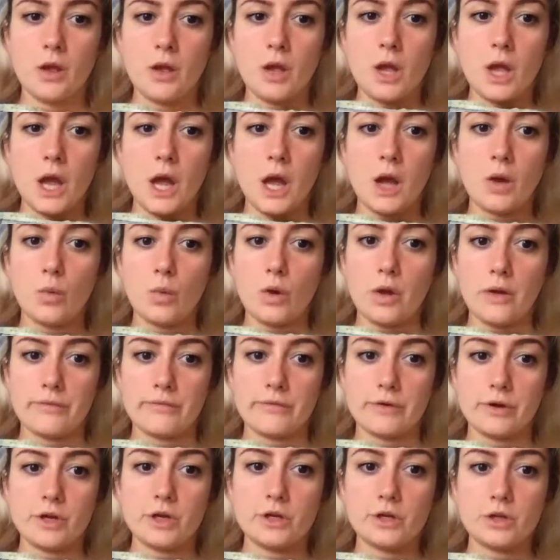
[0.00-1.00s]

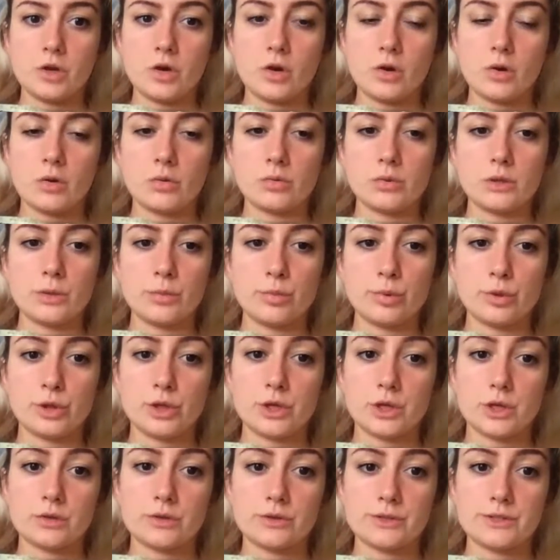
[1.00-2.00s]
However, not only
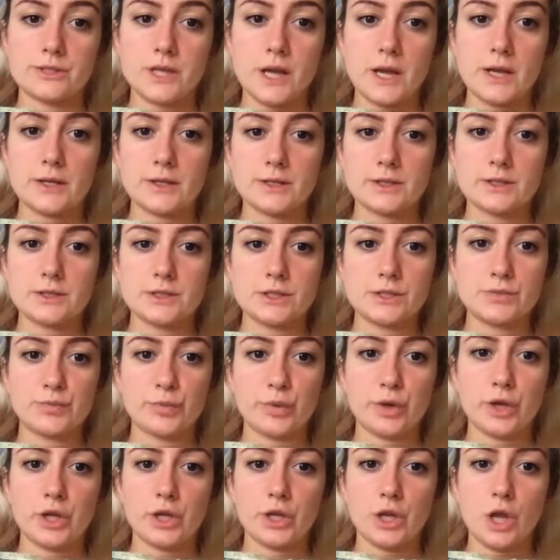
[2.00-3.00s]
political science,
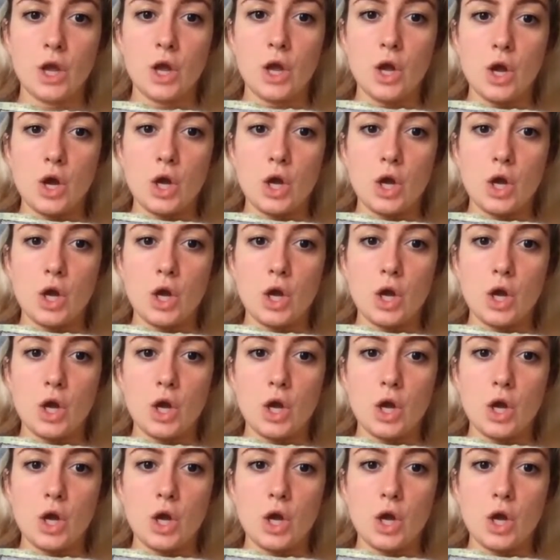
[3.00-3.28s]
but